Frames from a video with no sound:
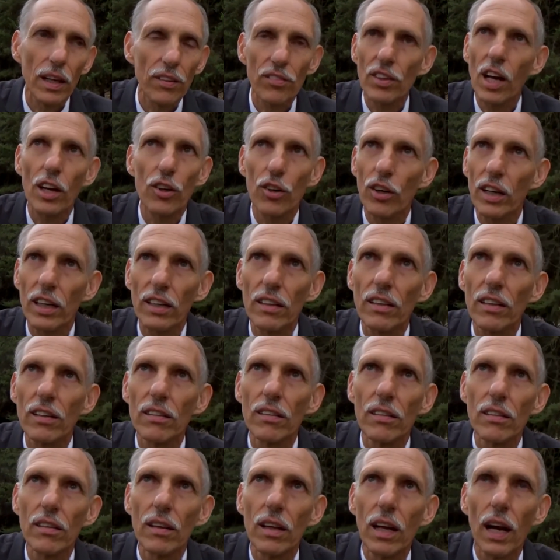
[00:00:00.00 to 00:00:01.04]
It's not correct.
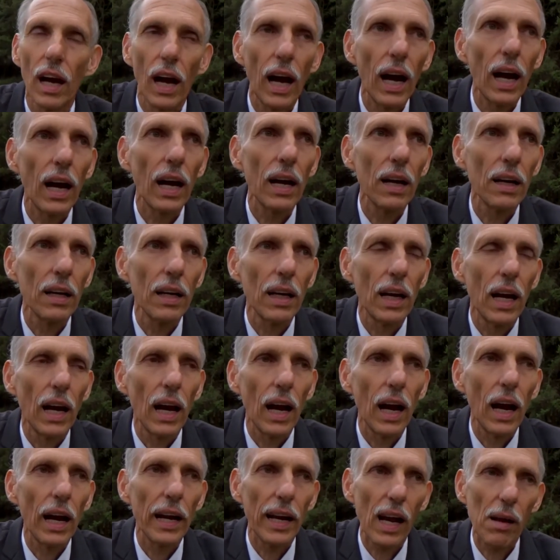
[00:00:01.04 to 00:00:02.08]
I
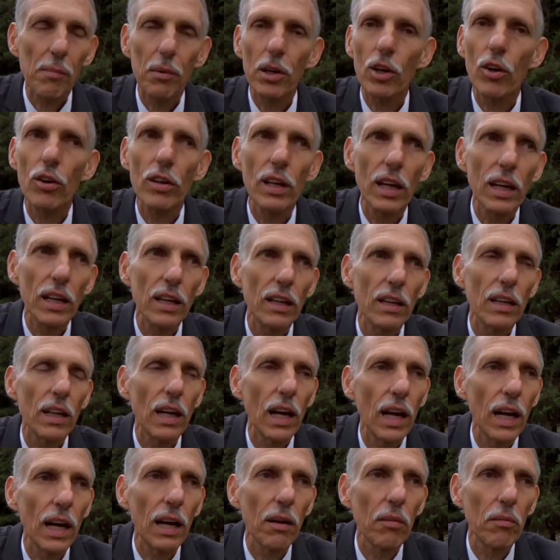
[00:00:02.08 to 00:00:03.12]
am an ordained
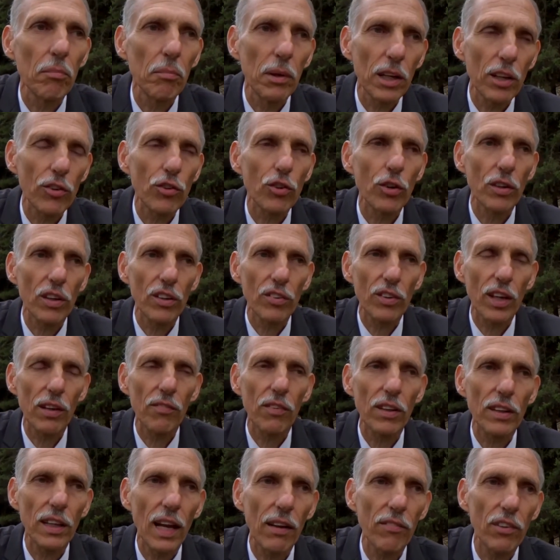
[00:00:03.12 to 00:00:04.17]
minister of the
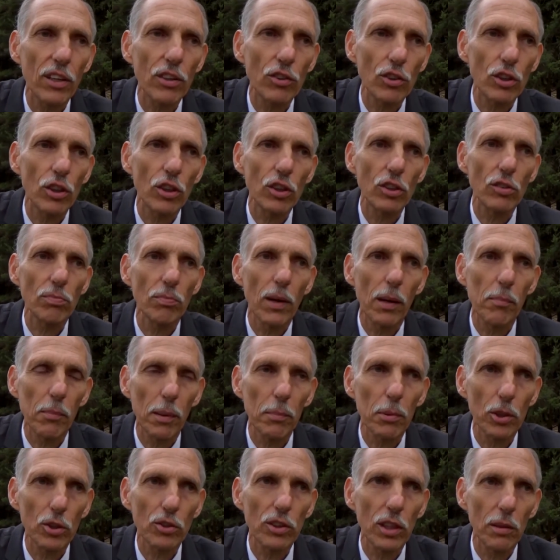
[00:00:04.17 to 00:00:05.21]
Seventh-day Adventist Church. My
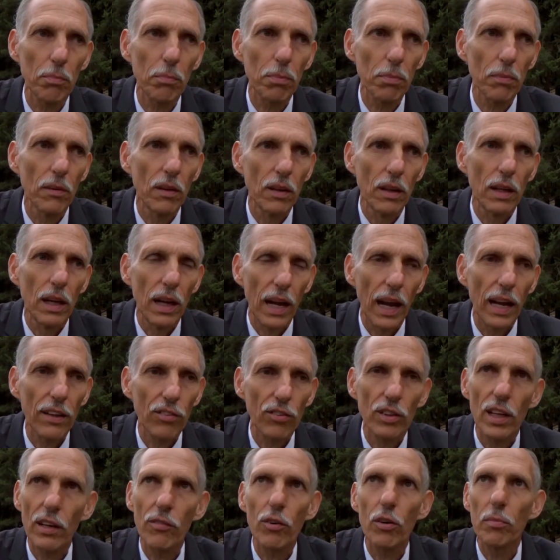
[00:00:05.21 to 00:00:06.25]
membership
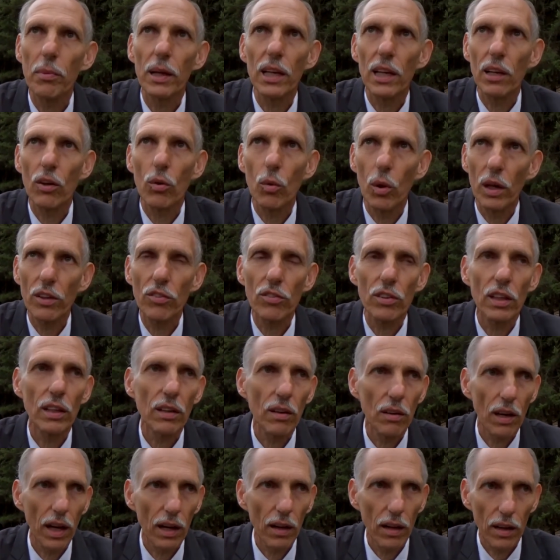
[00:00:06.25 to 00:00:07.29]
has never been in
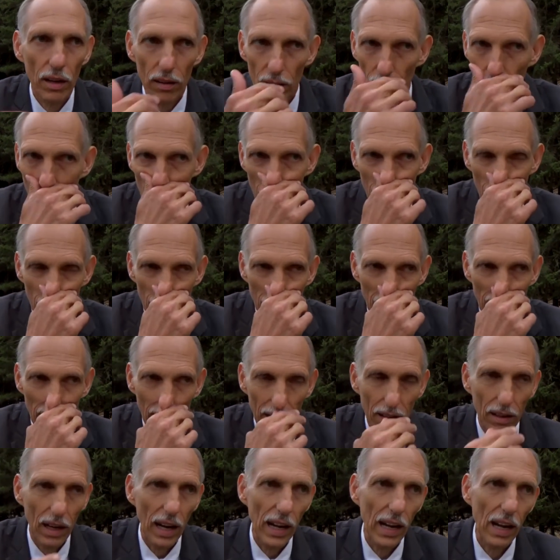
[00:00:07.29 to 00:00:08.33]
question. I
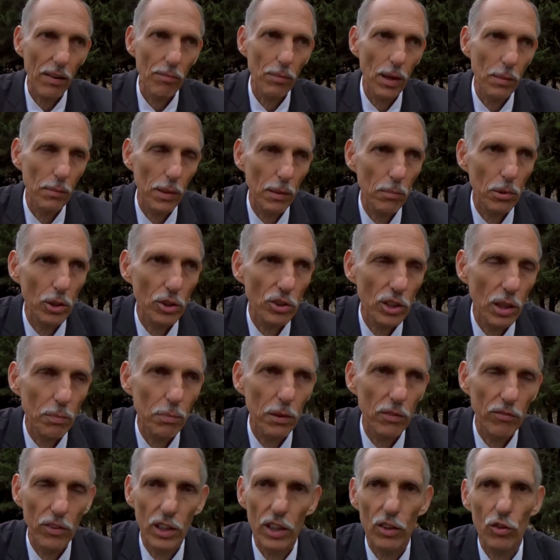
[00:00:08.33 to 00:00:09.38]
have my
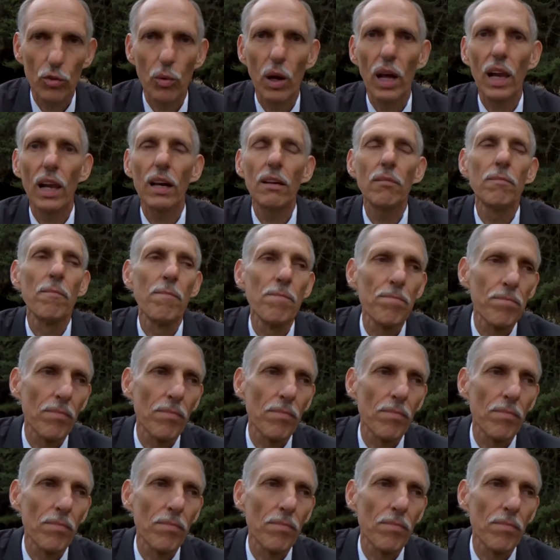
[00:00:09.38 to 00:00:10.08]
membership in Venezuela.